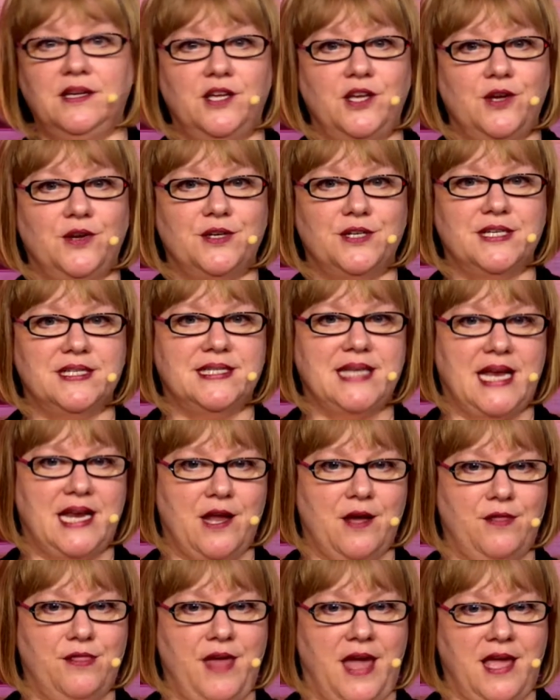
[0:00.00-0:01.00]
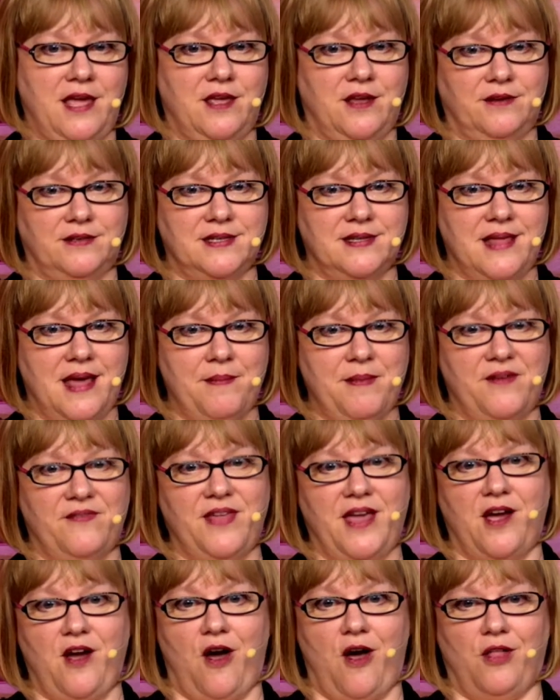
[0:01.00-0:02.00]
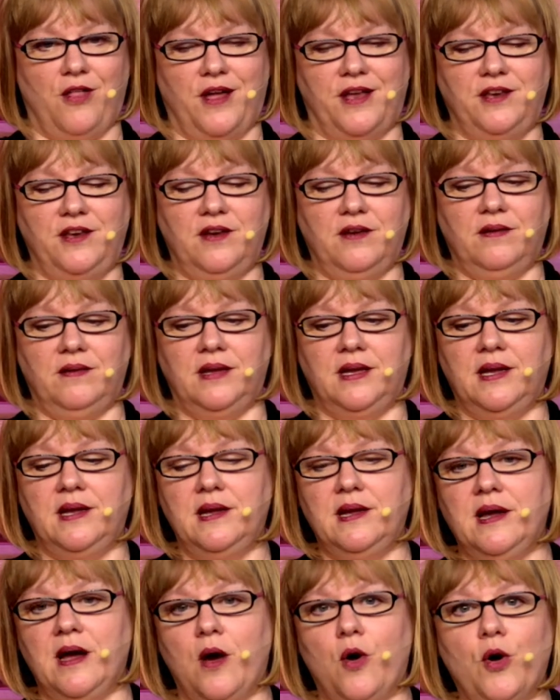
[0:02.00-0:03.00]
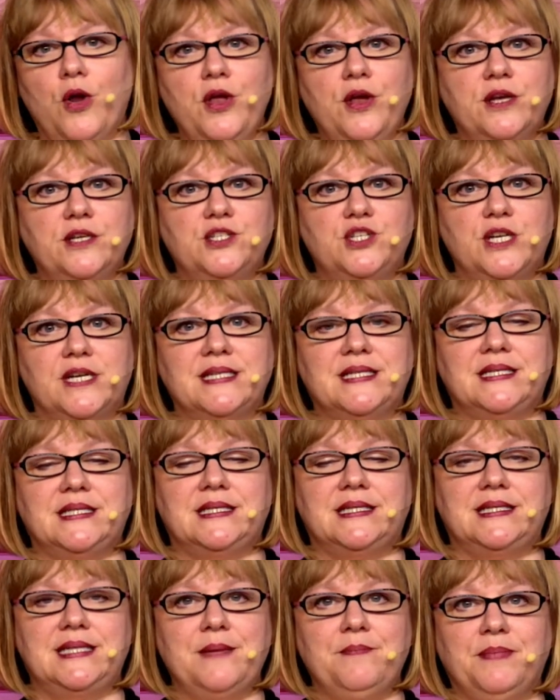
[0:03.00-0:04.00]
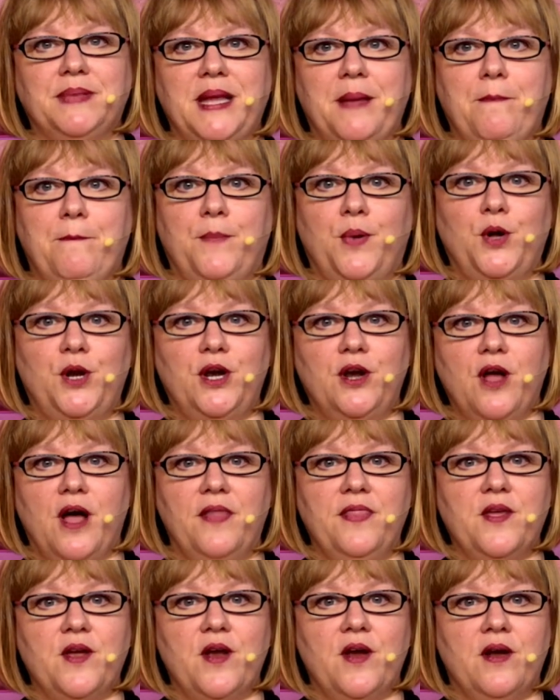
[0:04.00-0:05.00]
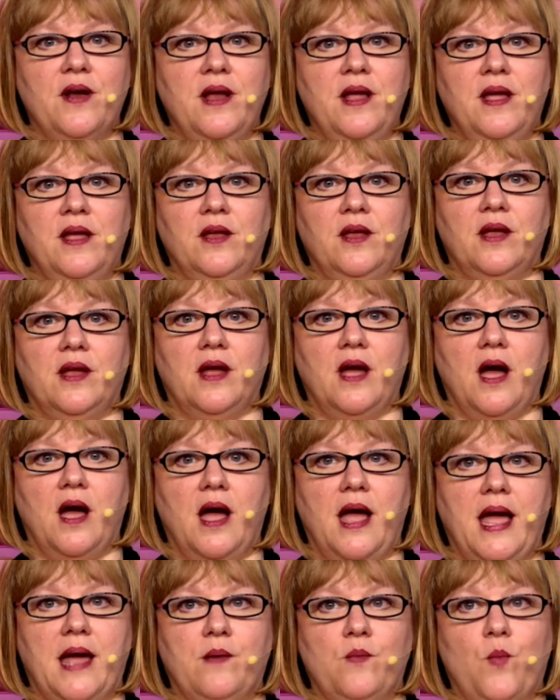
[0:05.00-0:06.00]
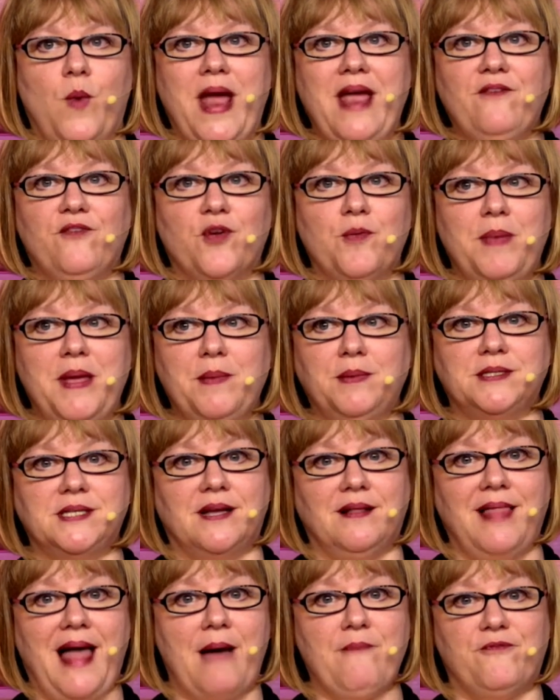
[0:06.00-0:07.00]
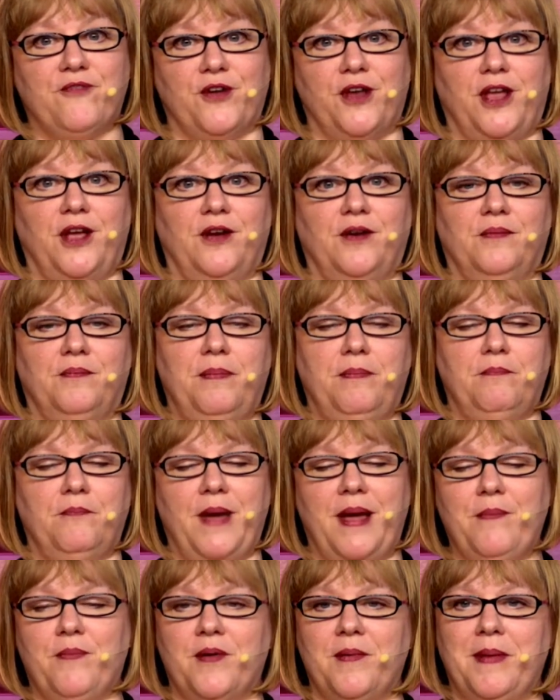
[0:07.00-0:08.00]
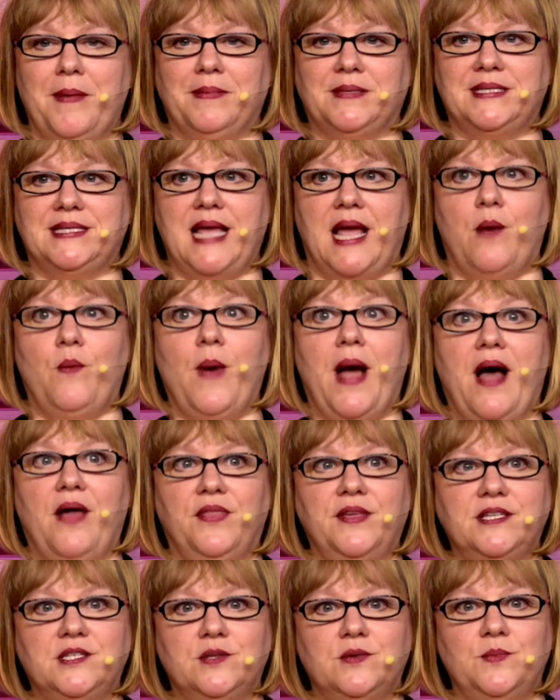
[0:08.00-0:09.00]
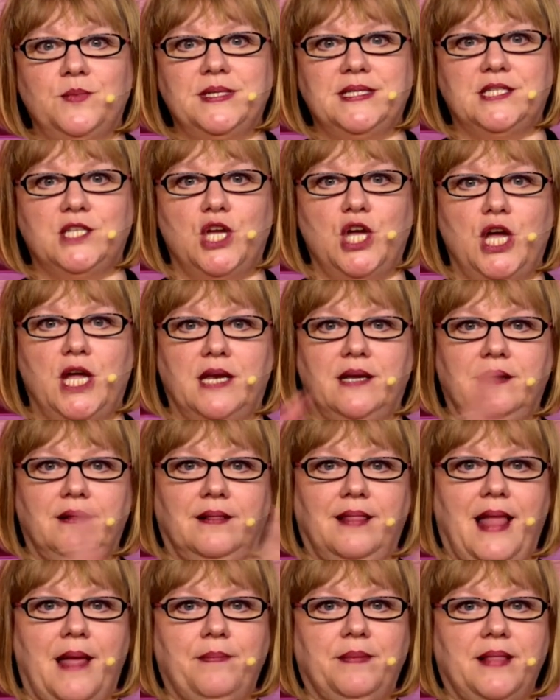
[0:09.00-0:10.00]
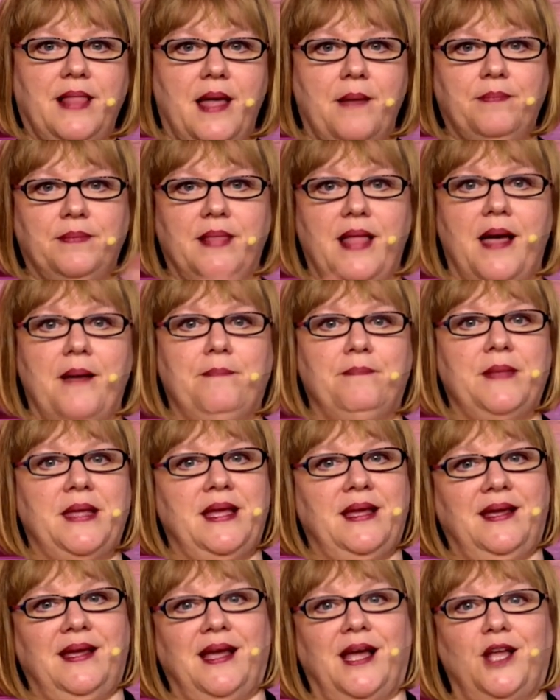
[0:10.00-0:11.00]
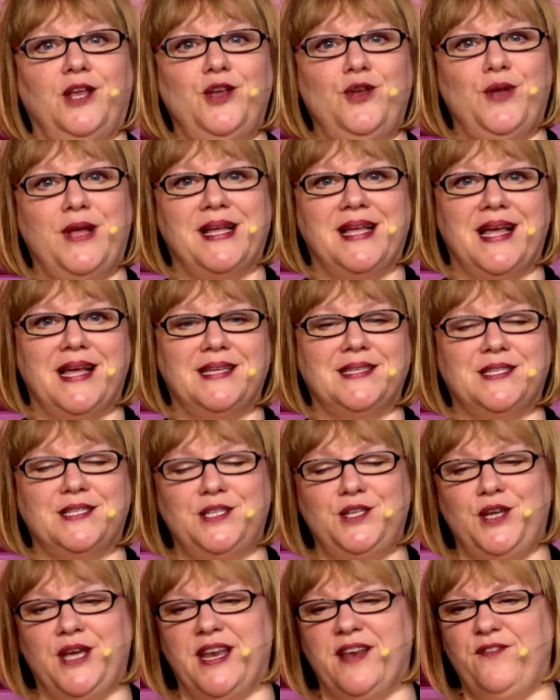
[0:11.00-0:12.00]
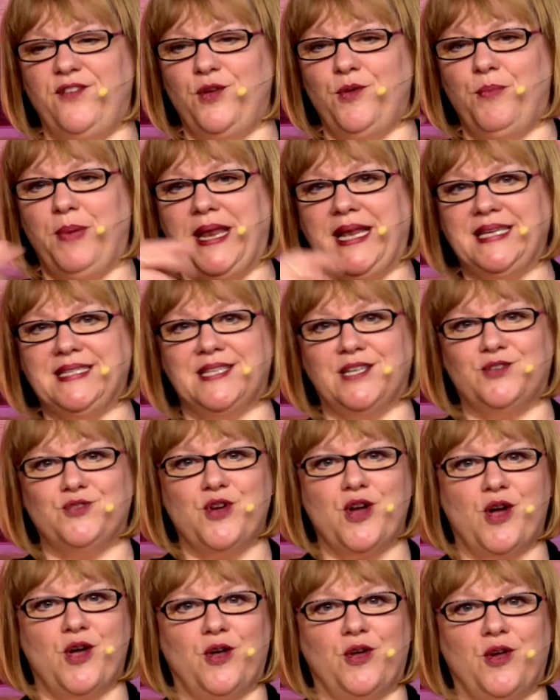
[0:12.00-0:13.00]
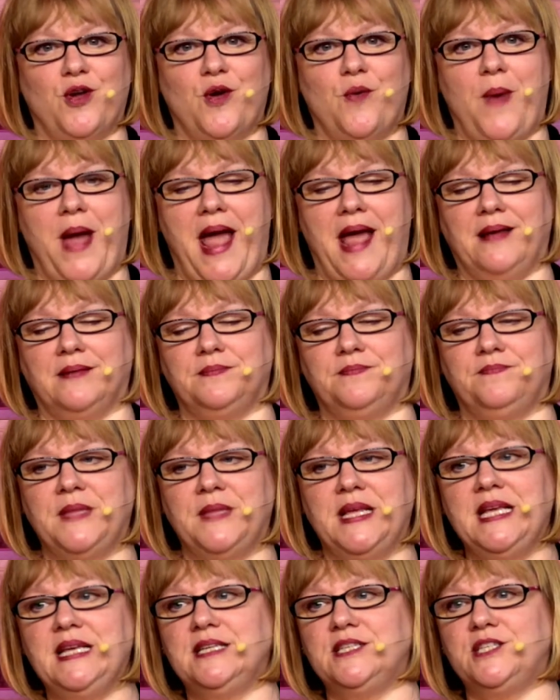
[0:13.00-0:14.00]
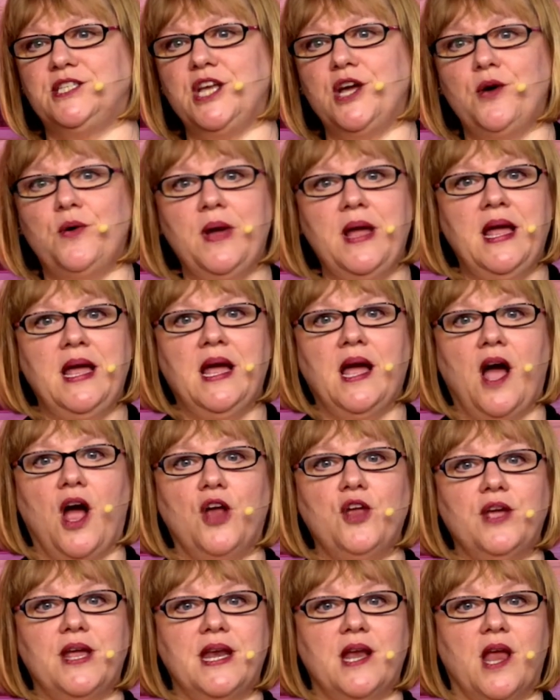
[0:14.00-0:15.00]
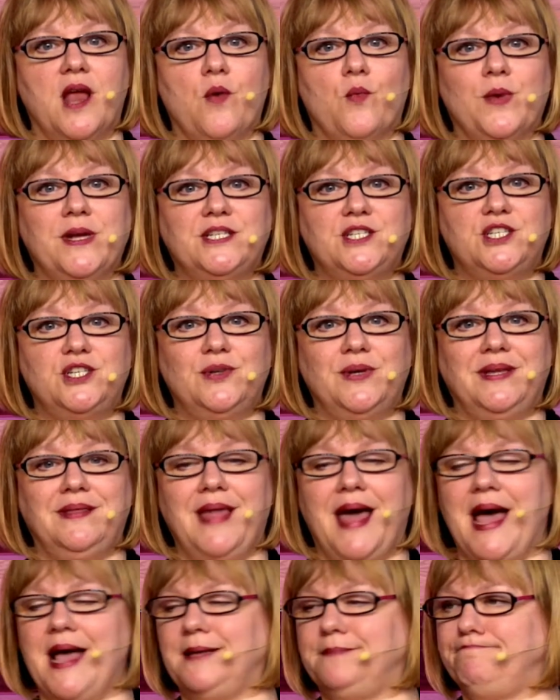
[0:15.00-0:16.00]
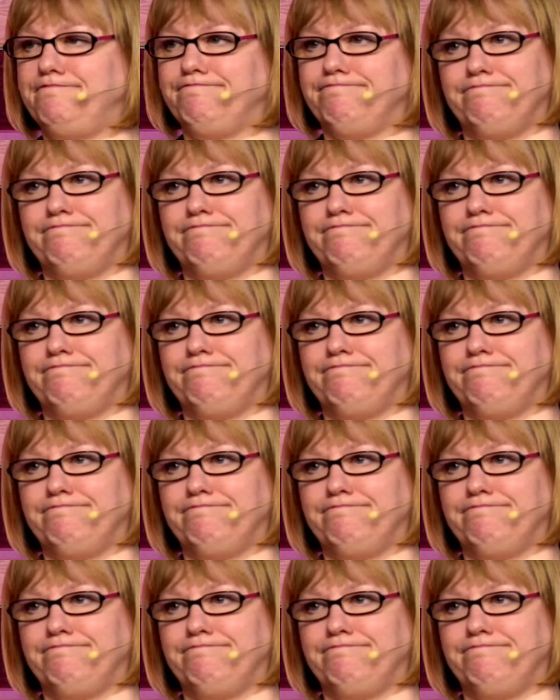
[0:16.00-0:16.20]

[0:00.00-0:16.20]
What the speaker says: You can just say no thank you to them if they call on you. Or you can just simply put it on there and wait for people to clap for you. Wait for people to say, wow, this one was good. Clap, clap, clap. And you get a few pennies that trickle your way. So are you going to get rich doing that?